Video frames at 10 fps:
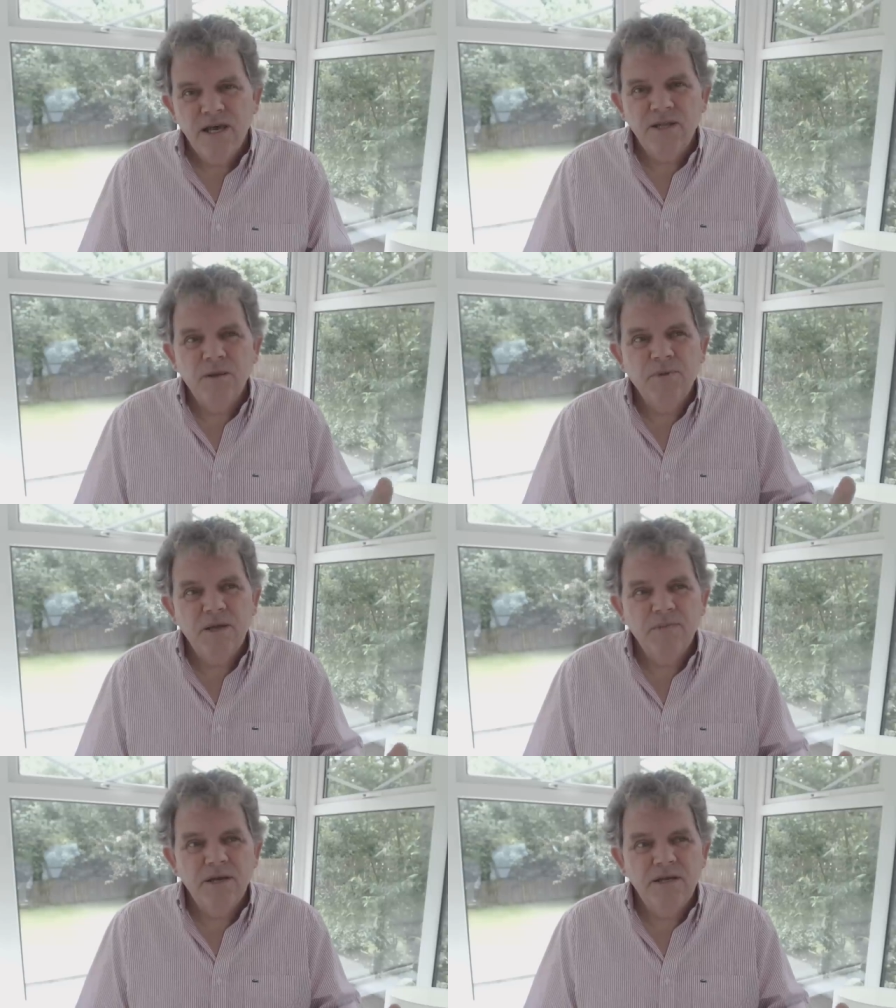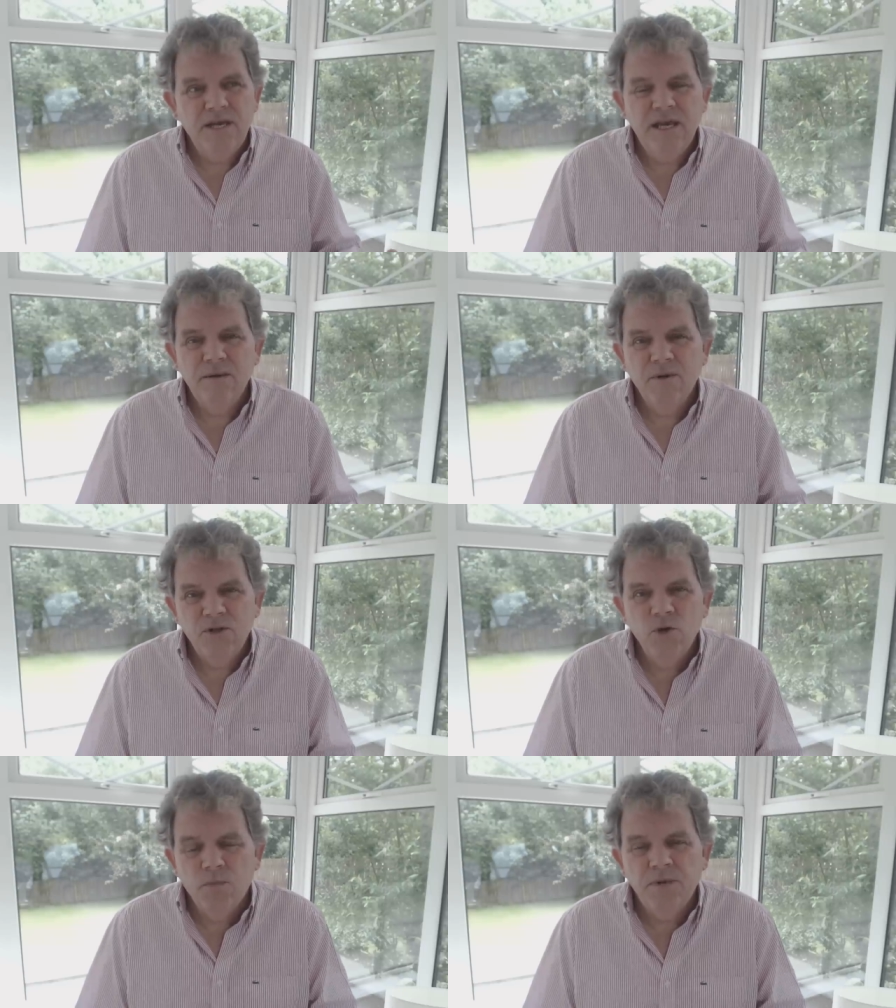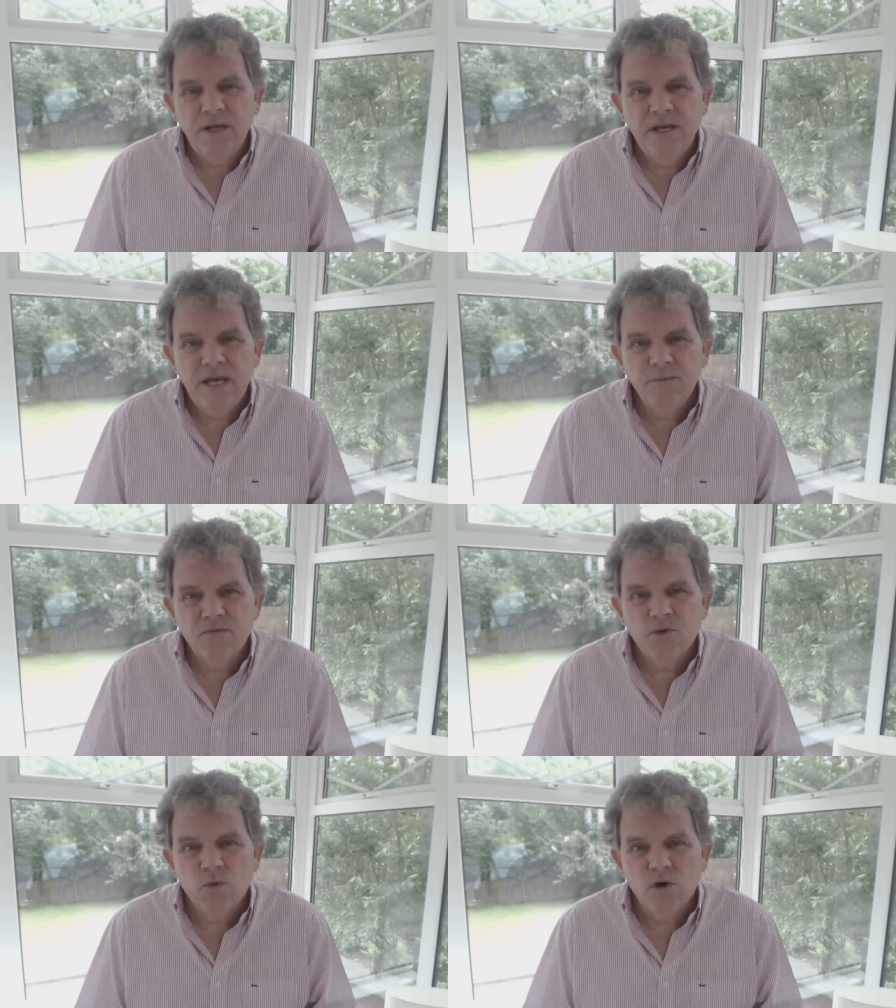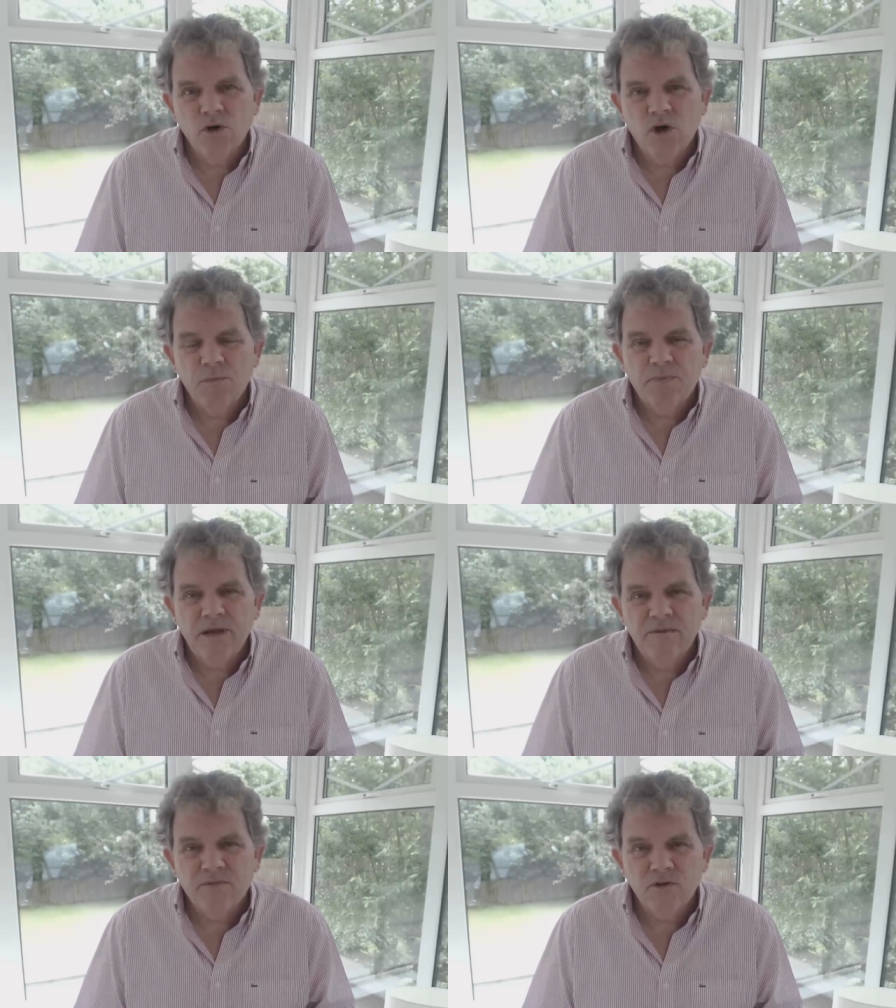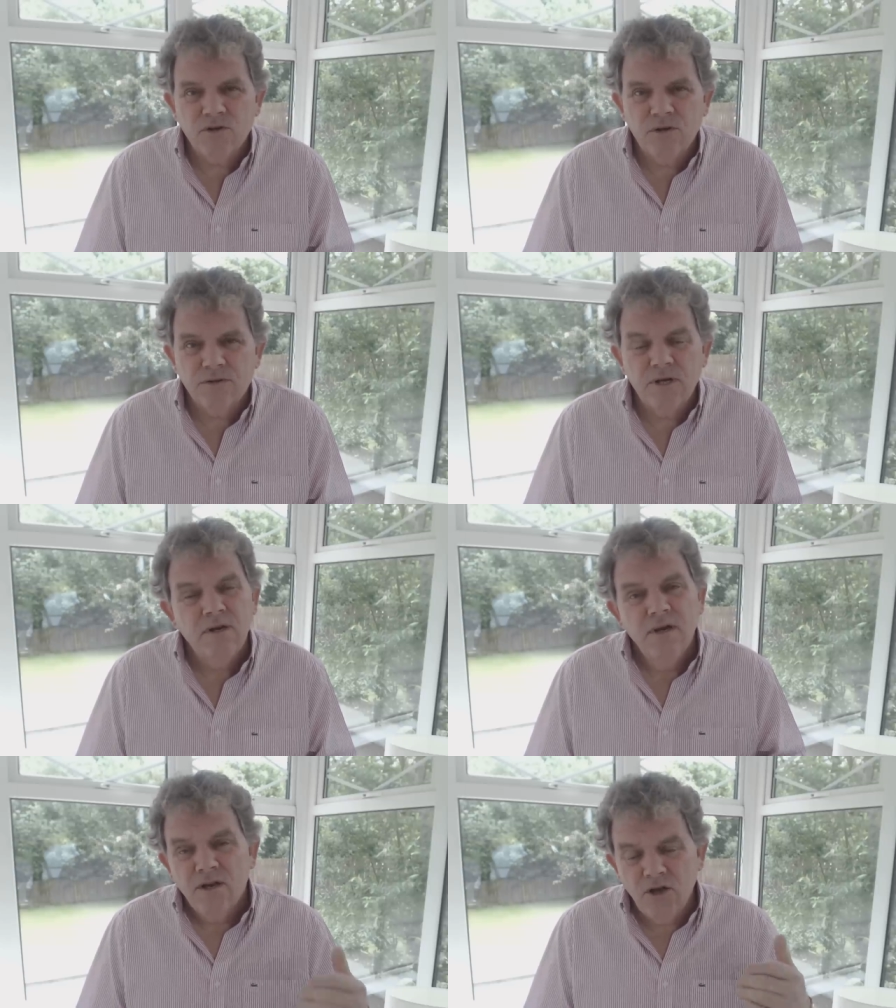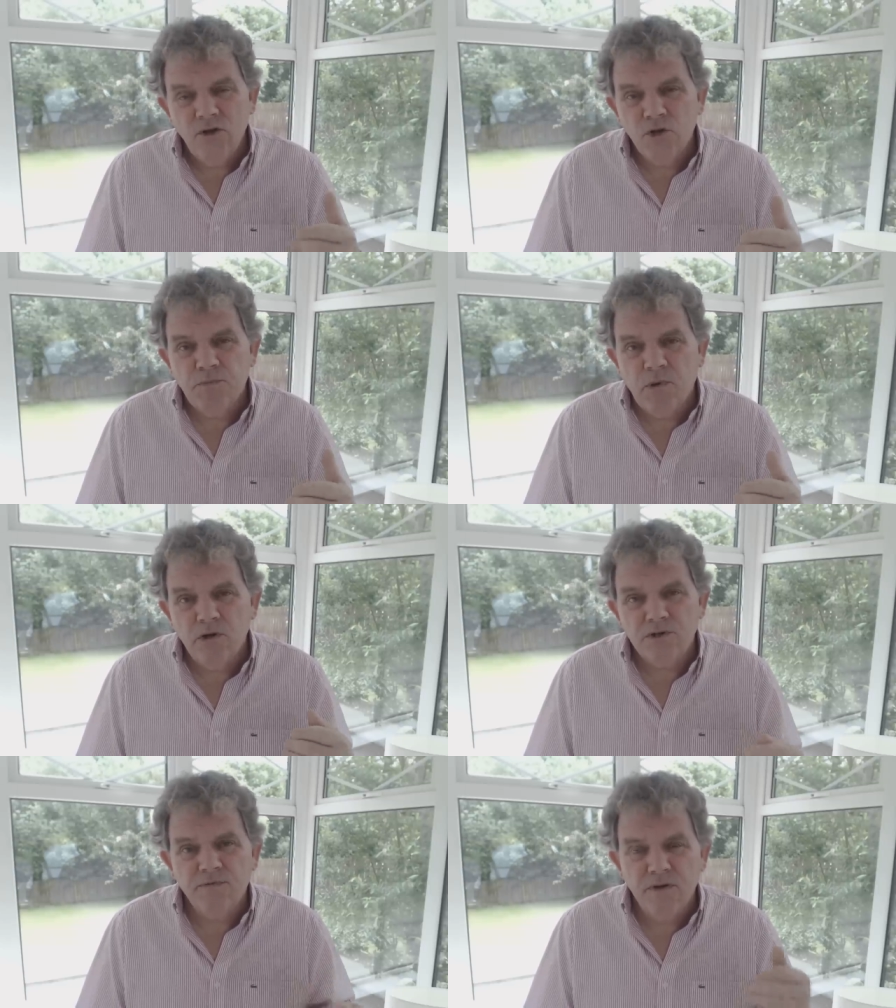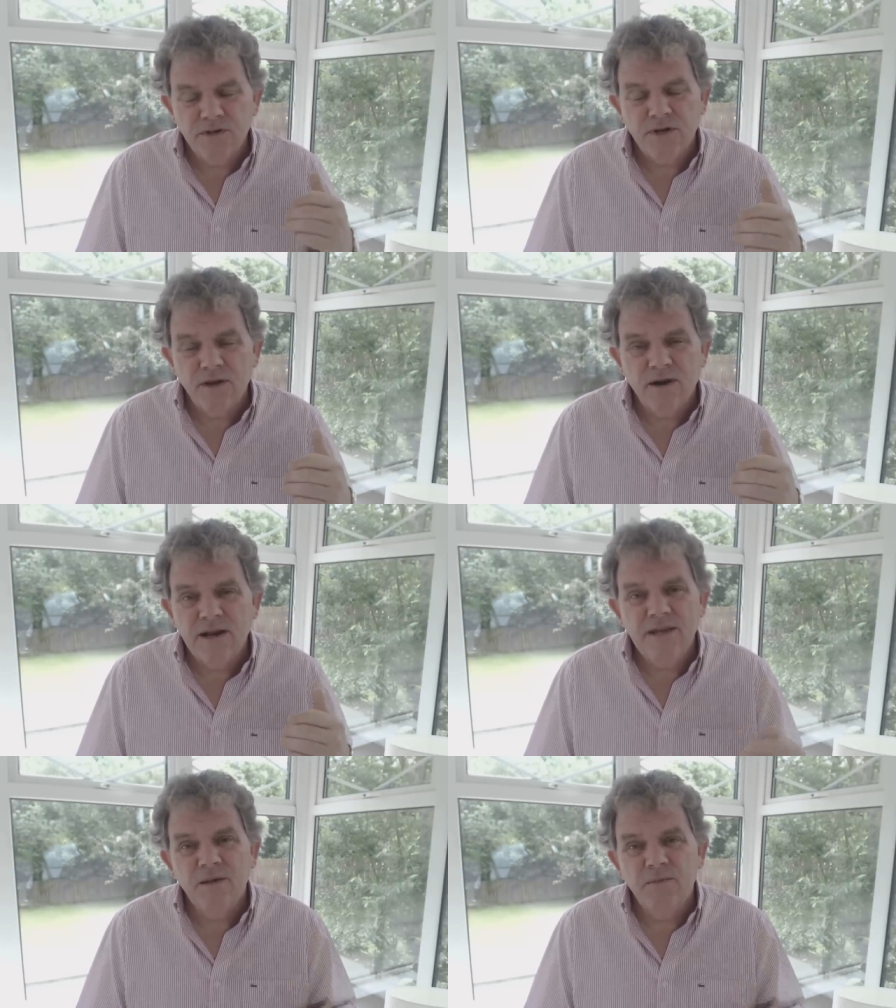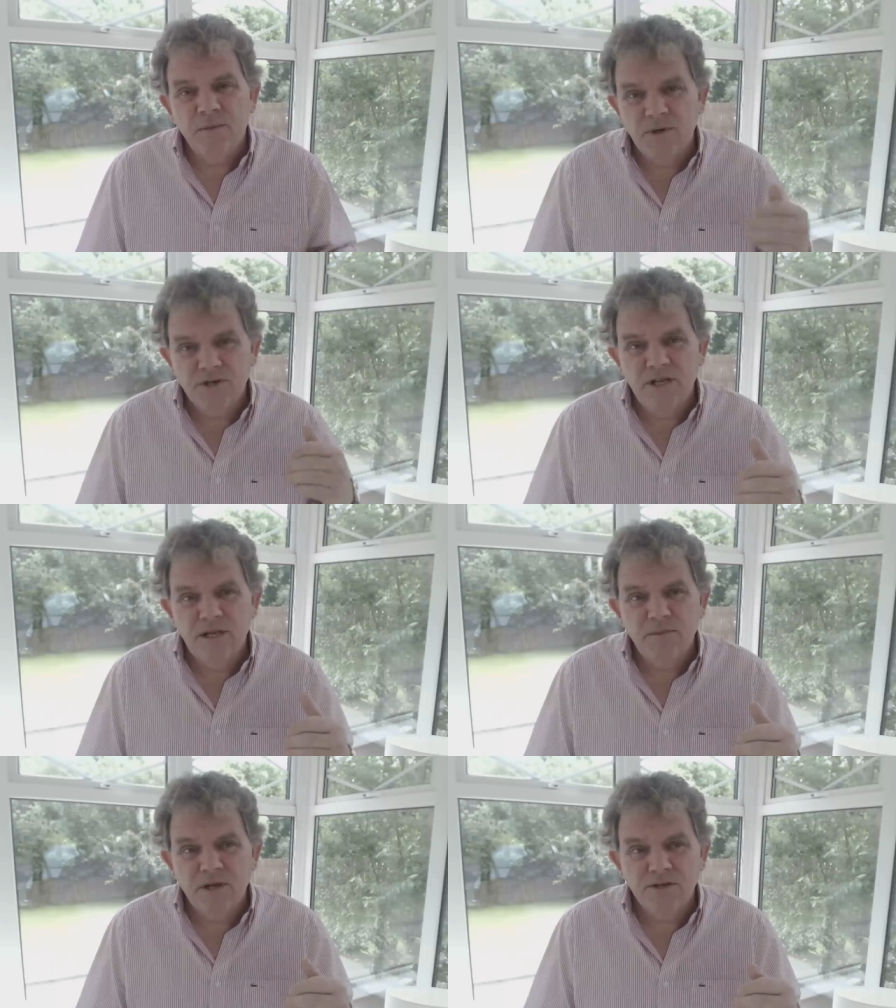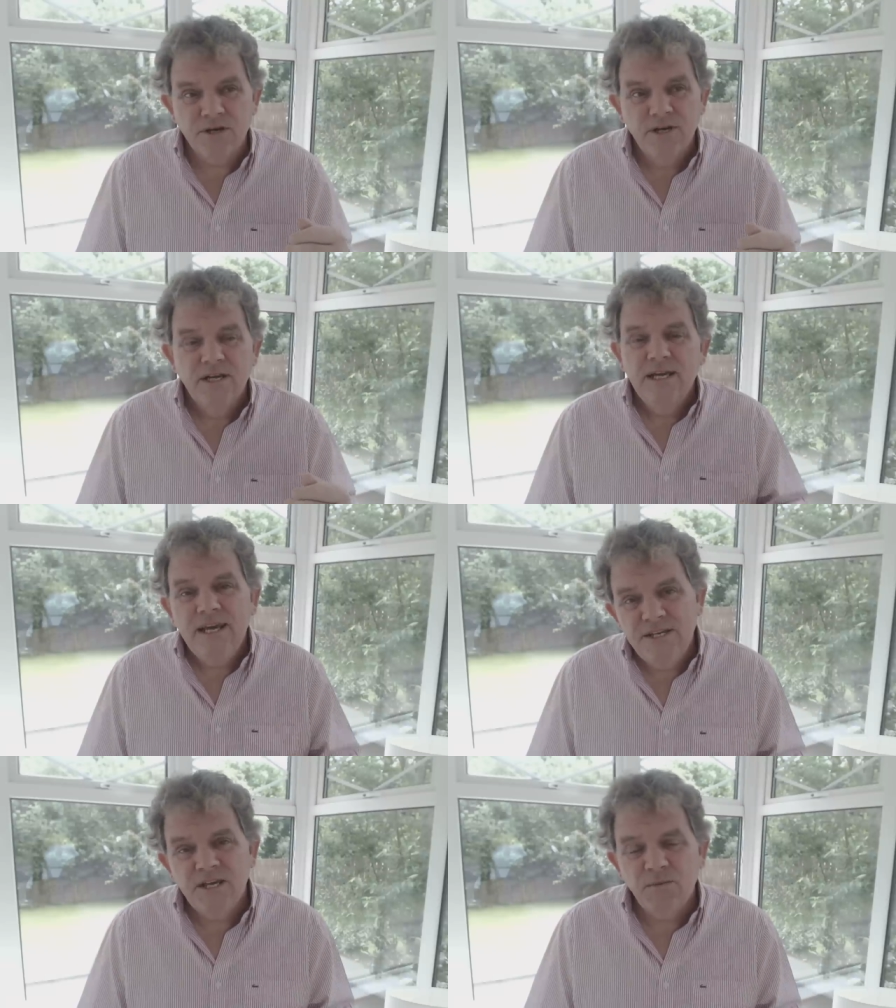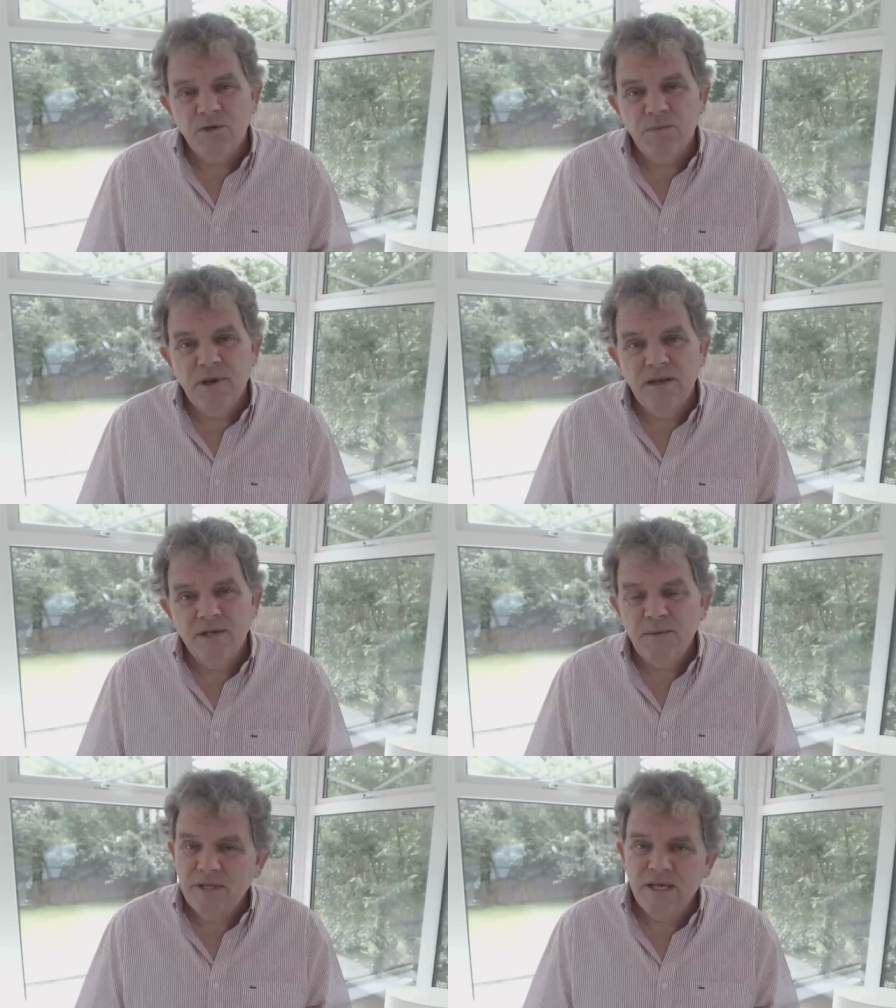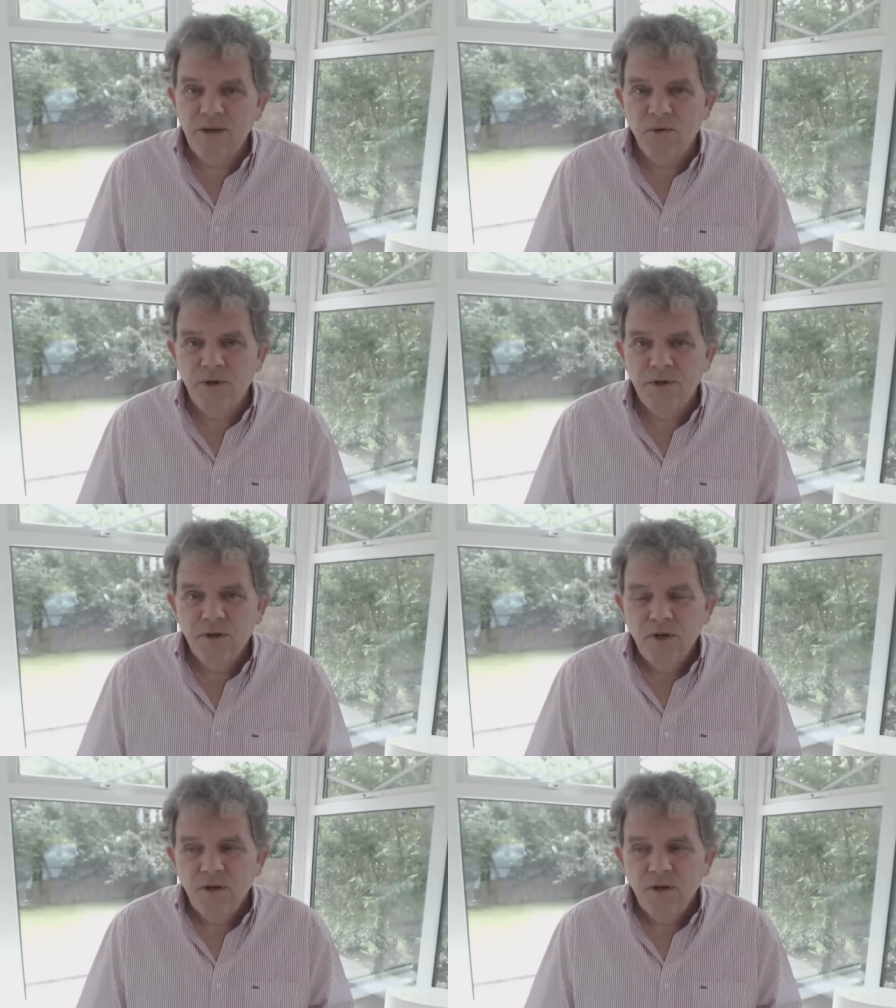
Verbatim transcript: in the big, big game, in the opening game of the World Cup, playing for his country. Now, his boss, Felipe Scolari, the, the Brazilian manager, he said it was a penalty, but then he would.